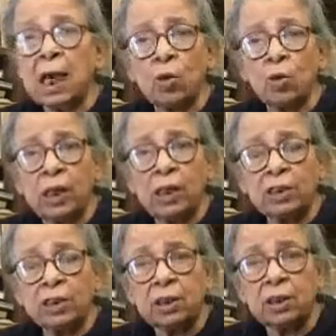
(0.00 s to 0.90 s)
dug
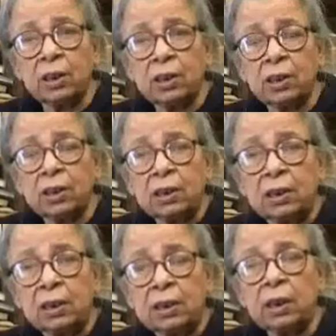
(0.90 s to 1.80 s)
well
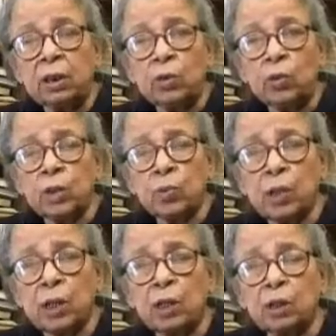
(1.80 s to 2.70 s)
in West
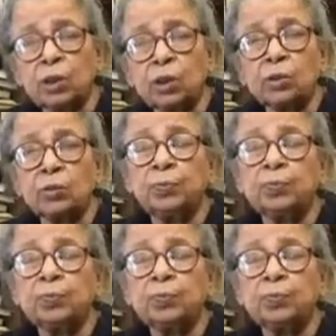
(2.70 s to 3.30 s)
Bengal's